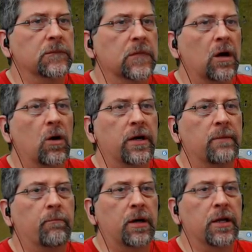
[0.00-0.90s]
Oh, I
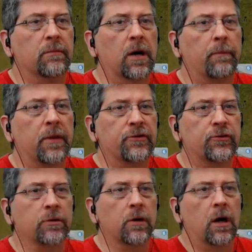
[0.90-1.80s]
didn't button him up. That's
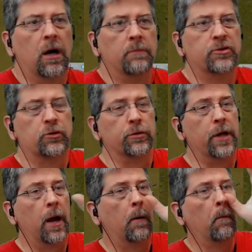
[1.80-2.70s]
true. Oh, I'm screwed now.